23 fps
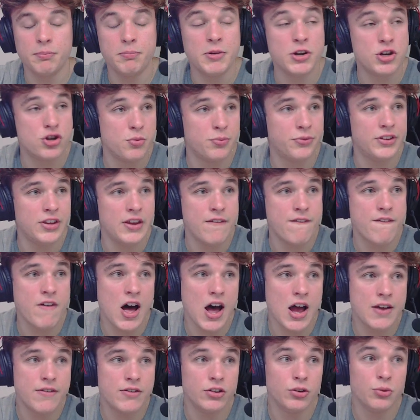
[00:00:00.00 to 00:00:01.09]
bishop
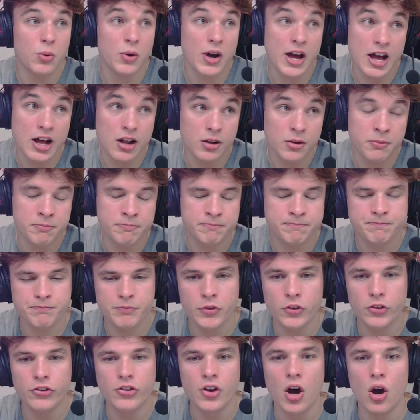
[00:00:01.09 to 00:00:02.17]
c5 as well.
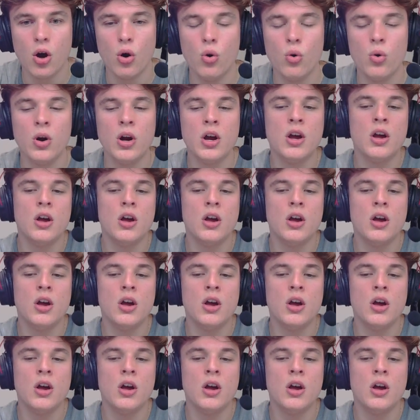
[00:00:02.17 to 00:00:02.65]
So